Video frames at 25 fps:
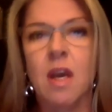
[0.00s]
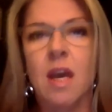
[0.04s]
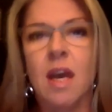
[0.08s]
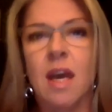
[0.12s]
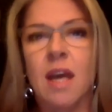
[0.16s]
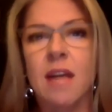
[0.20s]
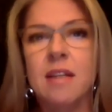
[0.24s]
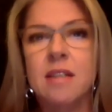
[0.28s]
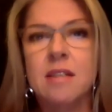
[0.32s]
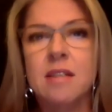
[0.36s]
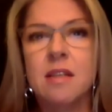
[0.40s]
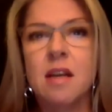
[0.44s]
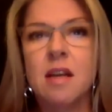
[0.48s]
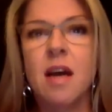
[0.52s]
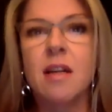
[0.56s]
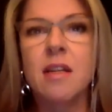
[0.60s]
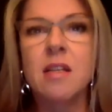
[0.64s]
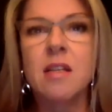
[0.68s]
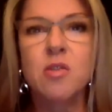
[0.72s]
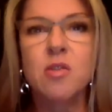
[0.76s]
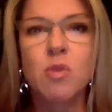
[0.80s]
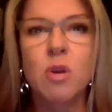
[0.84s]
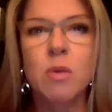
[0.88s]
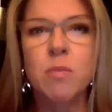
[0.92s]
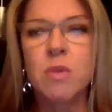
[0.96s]
And it's not a
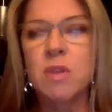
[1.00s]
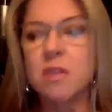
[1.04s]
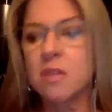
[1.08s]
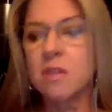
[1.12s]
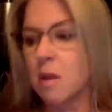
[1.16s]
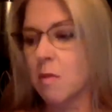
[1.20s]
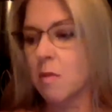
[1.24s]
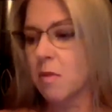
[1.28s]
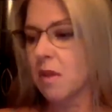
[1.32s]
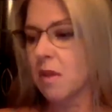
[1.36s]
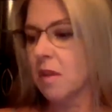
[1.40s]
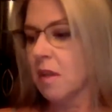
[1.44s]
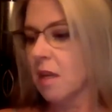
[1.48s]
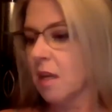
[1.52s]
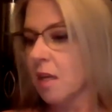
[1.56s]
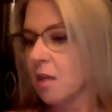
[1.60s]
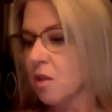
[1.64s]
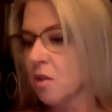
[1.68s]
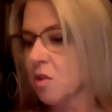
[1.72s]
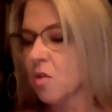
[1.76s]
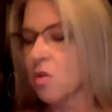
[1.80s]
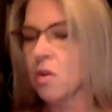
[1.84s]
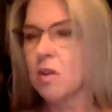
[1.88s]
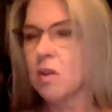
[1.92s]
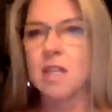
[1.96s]
script, it's something that I
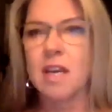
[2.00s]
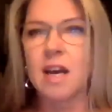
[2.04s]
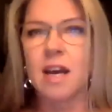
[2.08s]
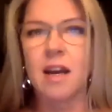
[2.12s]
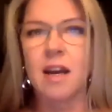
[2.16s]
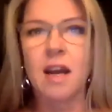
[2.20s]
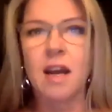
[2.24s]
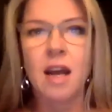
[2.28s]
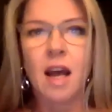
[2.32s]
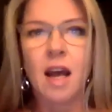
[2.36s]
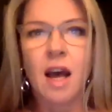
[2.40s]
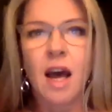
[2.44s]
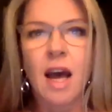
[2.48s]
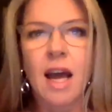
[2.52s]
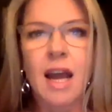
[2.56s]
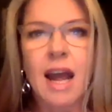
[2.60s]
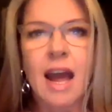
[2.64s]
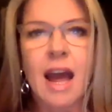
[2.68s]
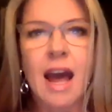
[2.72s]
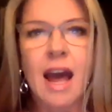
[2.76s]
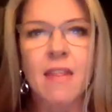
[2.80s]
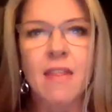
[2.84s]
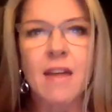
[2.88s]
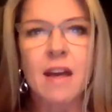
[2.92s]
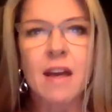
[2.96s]
just looked at. I
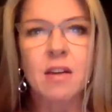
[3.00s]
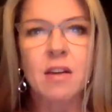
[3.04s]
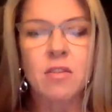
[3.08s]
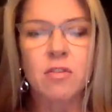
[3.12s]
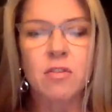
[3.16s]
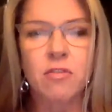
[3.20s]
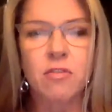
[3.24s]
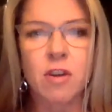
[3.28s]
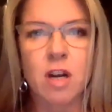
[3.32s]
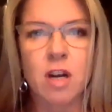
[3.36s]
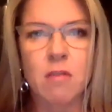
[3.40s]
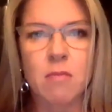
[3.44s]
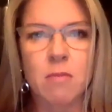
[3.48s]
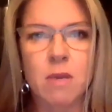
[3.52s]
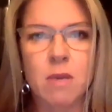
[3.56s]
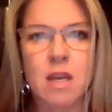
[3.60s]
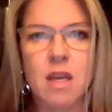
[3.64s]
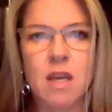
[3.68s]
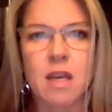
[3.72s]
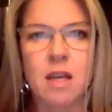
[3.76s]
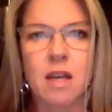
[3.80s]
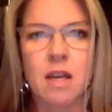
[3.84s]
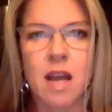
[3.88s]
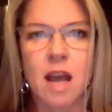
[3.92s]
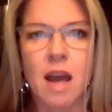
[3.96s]
had that in front of
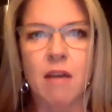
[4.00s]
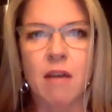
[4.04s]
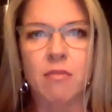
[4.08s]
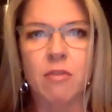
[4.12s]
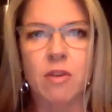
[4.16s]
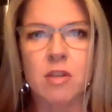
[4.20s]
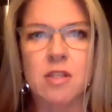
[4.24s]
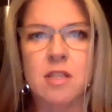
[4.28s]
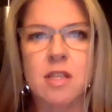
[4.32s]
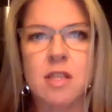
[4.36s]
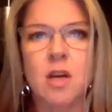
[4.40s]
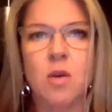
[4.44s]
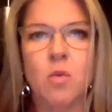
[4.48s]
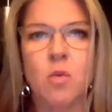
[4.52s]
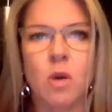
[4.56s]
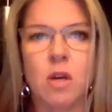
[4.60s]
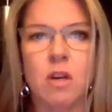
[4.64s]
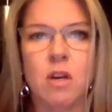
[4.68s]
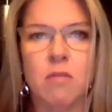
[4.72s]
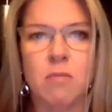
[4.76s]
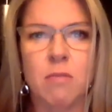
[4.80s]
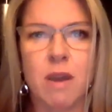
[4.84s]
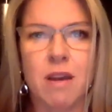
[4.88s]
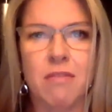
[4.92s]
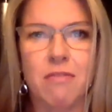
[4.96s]
me in every single one
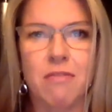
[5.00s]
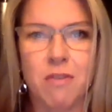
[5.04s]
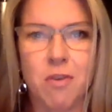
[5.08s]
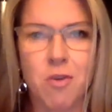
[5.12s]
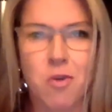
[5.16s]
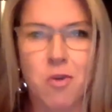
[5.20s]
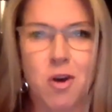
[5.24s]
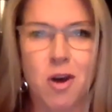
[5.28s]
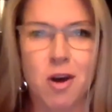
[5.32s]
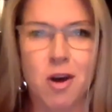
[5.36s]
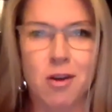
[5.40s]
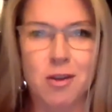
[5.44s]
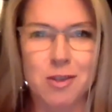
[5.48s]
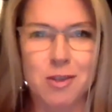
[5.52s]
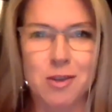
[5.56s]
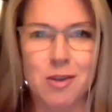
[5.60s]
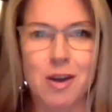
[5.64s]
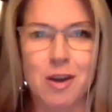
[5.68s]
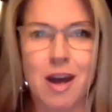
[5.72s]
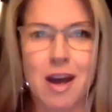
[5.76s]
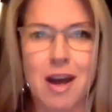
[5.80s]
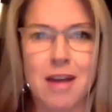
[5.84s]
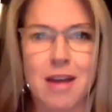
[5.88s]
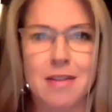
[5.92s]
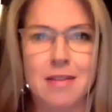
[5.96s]
of my phone calls, you
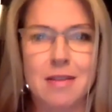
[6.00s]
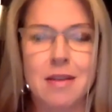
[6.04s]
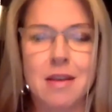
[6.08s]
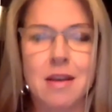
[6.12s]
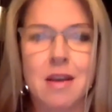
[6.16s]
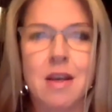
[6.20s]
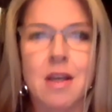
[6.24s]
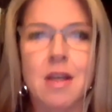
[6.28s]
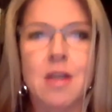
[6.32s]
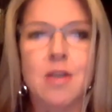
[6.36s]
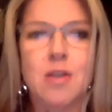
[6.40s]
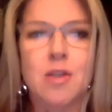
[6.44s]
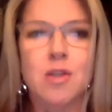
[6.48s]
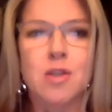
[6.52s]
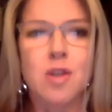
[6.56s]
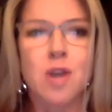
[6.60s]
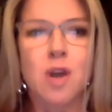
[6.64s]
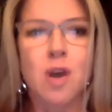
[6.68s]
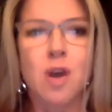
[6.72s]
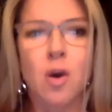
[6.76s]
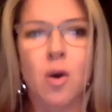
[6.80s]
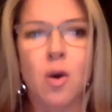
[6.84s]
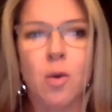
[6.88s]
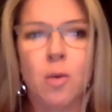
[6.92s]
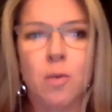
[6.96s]
guys.
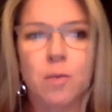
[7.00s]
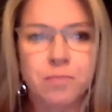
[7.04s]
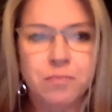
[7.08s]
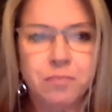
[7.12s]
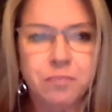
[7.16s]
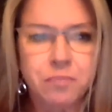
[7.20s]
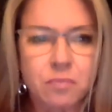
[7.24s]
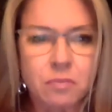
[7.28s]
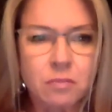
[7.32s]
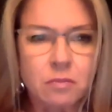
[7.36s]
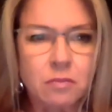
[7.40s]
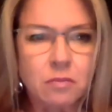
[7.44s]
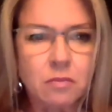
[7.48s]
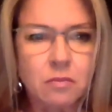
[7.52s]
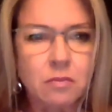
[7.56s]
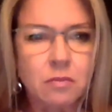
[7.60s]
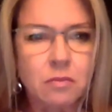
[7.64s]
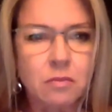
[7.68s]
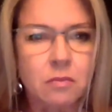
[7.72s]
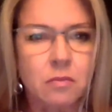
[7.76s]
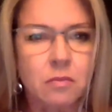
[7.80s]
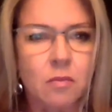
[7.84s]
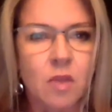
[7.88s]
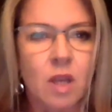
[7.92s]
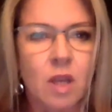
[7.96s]
So
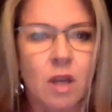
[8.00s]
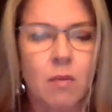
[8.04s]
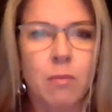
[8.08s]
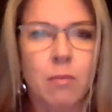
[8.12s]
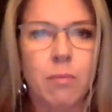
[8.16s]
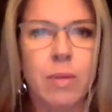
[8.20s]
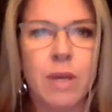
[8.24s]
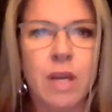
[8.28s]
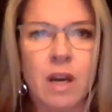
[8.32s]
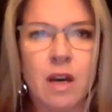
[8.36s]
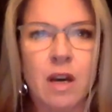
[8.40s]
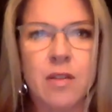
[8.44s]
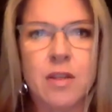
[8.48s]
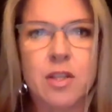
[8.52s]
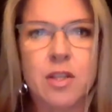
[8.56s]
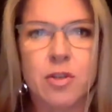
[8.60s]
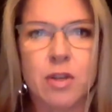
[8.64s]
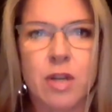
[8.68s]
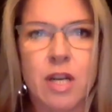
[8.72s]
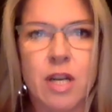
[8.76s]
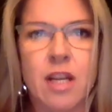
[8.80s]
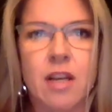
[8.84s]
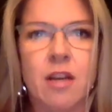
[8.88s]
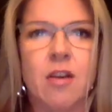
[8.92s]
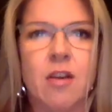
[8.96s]
be on the
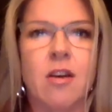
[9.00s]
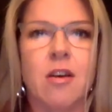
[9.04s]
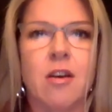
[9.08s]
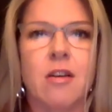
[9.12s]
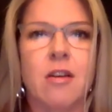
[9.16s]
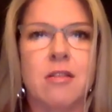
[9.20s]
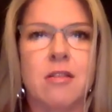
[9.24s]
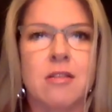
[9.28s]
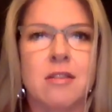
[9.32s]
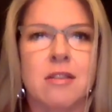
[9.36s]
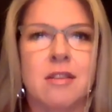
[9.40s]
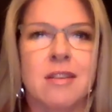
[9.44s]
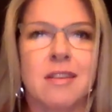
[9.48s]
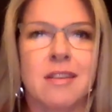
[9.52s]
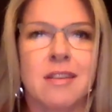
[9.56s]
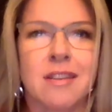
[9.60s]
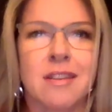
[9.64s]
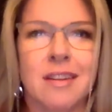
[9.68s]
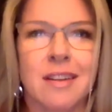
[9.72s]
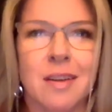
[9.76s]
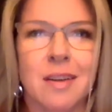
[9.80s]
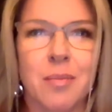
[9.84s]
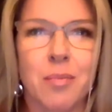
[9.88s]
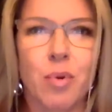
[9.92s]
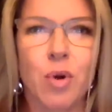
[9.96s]
training calls,
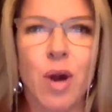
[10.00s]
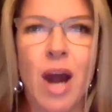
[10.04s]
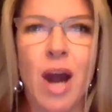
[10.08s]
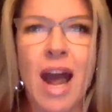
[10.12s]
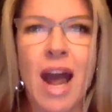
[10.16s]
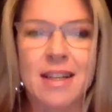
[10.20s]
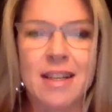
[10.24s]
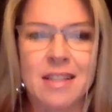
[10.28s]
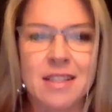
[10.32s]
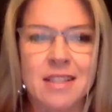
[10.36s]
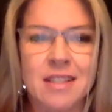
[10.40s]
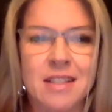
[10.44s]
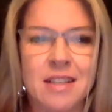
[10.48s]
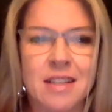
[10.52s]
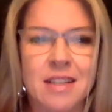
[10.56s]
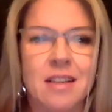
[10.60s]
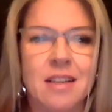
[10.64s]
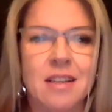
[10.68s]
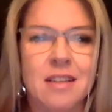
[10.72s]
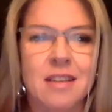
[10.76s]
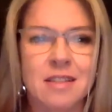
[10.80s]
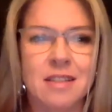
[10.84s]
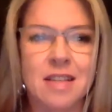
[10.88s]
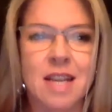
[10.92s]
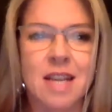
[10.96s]
practice it,
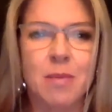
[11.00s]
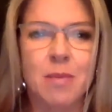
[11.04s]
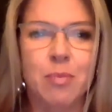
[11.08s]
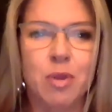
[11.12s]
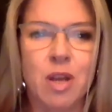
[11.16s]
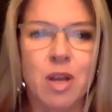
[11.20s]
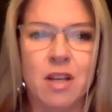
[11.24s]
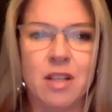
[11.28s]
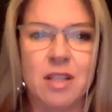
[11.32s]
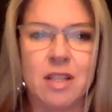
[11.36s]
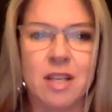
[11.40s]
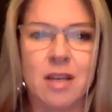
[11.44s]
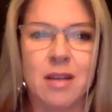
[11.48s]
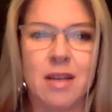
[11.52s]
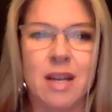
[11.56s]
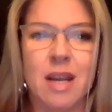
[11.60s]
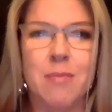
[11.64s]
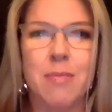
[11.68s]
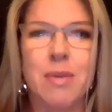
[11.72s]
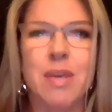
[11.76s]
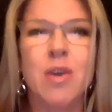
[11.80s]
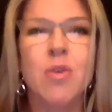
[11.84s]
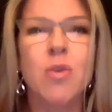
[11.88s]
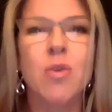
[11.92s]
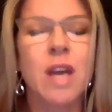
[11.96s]
stay plugged in, and
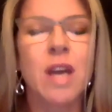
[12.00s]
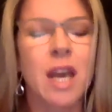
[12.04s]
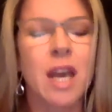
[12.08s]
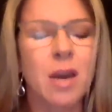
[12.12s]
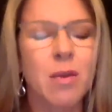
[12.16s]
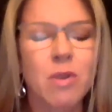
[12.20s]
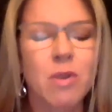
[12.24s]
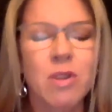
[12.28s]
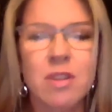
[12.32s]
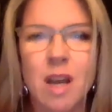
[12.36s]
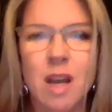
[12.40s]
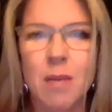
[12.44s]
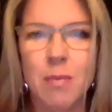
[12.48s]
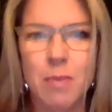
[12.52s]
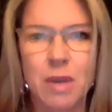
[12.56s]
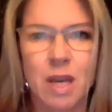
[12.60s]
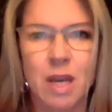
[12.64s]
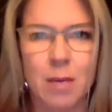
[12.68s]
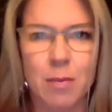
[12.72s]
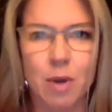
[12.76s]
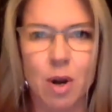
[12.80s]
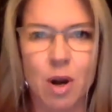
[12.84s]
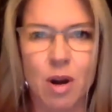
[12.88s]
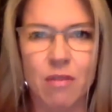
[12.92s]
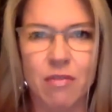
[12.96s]
be okay with not
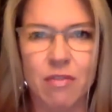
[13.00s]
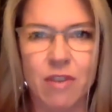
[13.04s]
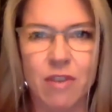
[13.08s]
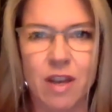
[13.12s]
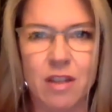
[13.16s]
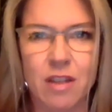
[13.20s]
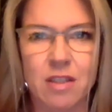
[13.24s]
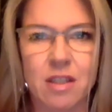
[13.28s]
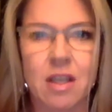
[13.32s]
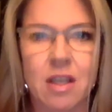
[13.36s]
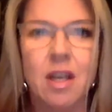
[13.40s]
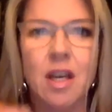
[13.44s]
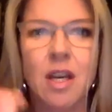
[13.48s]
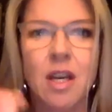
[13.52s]
being perfect.